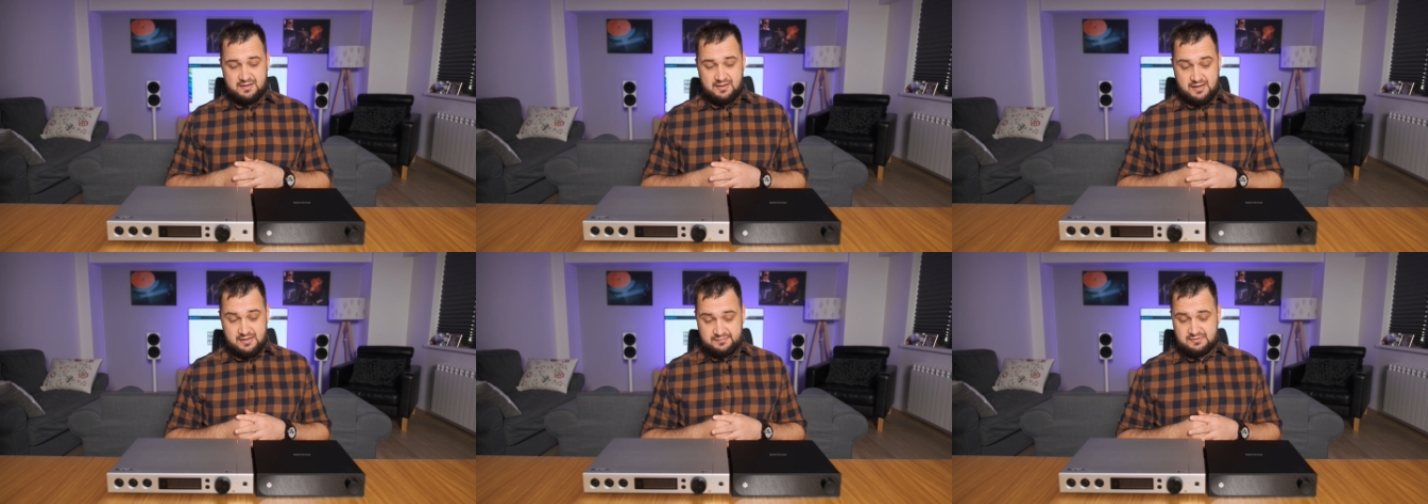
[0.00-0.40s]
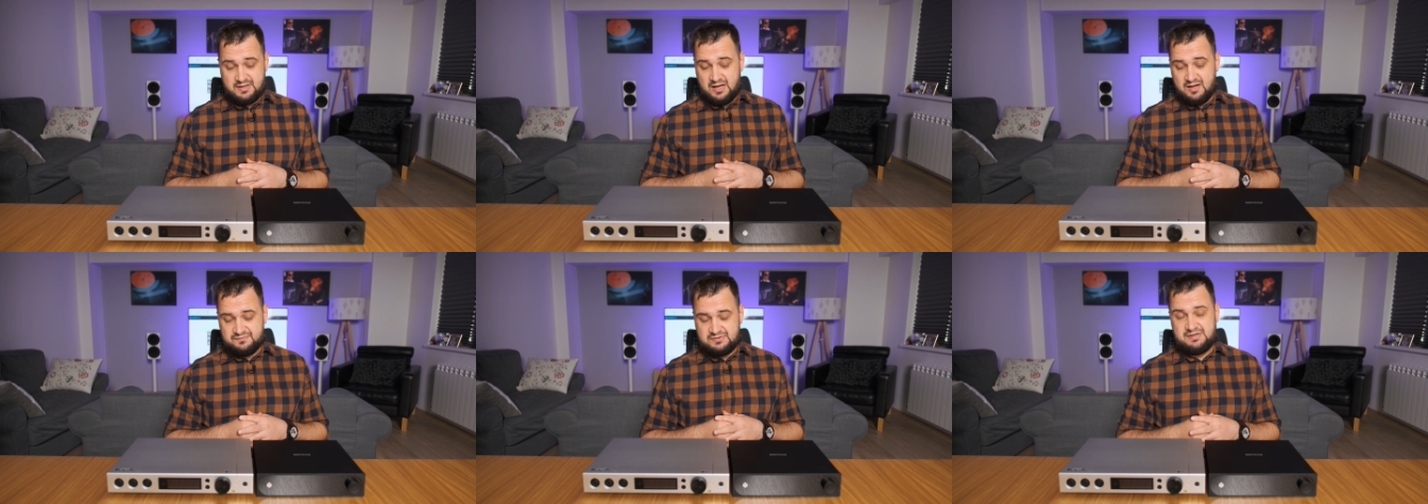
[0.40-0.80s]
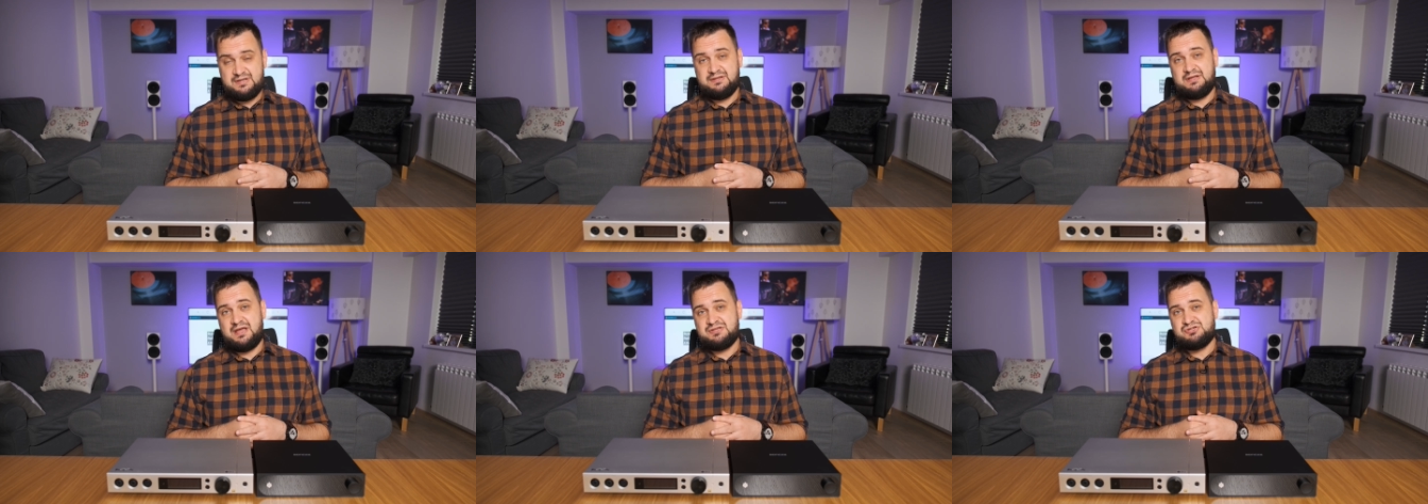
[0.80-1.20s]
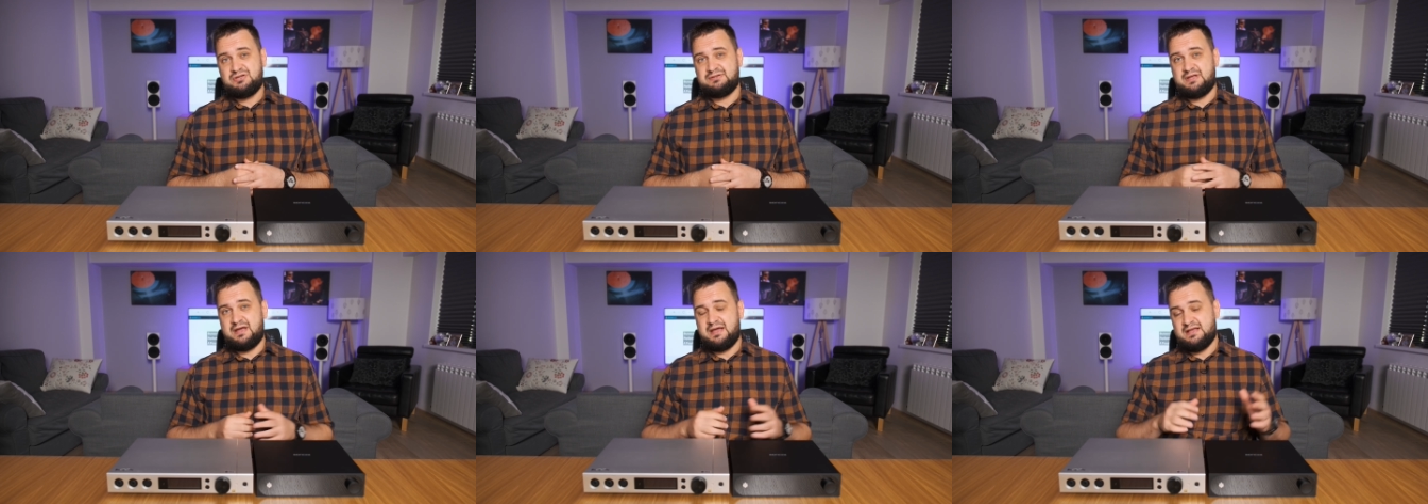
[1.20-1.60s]
And after
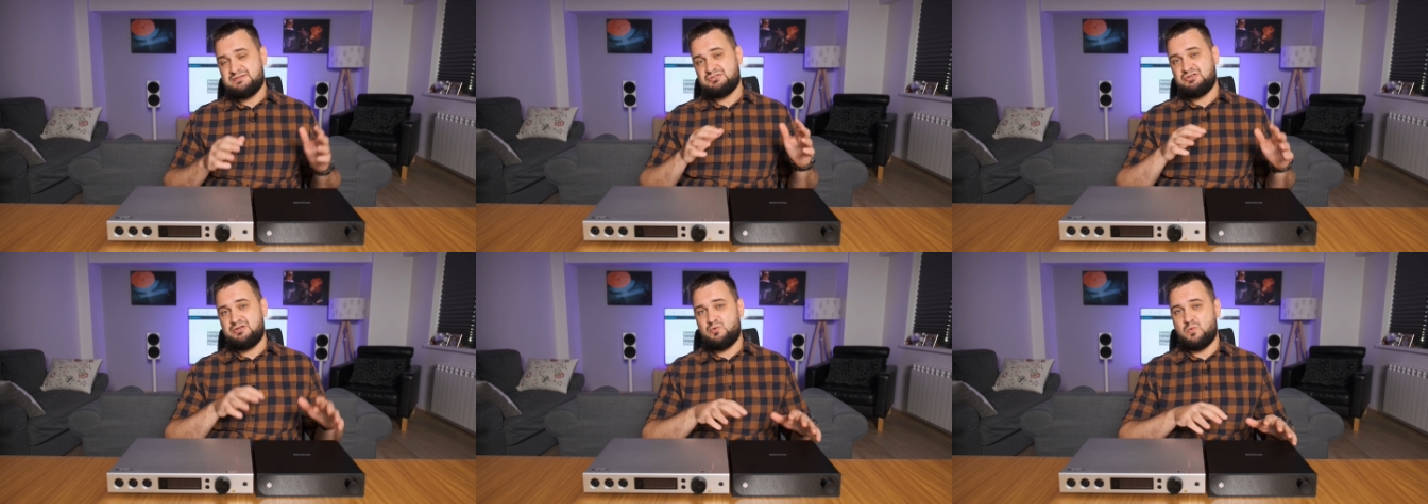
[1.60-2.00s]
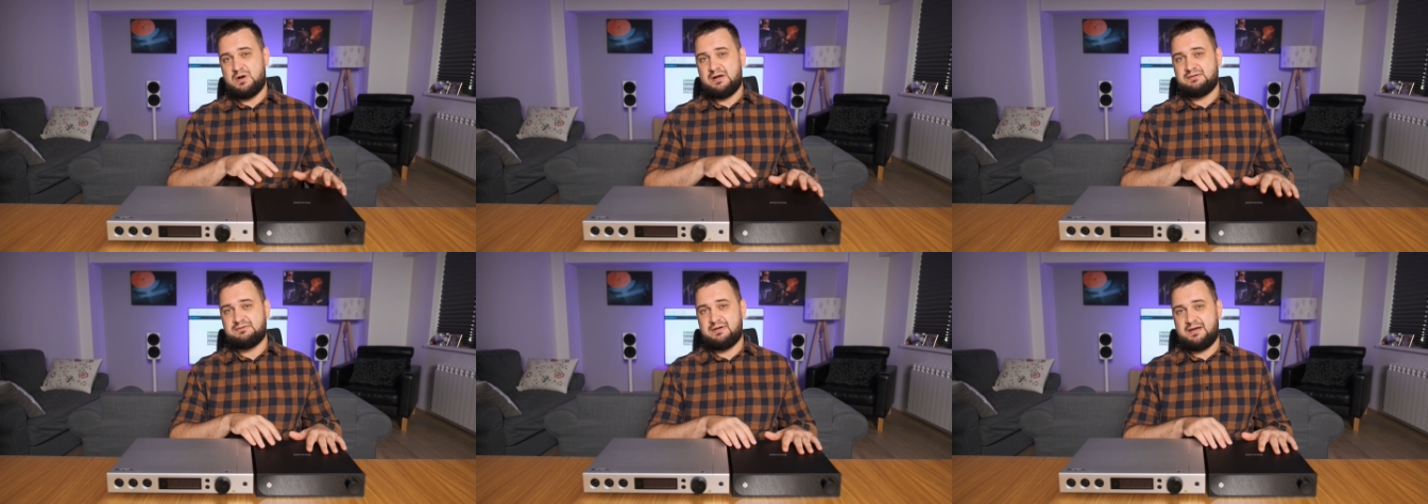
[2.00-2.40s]
engaging the SGD1,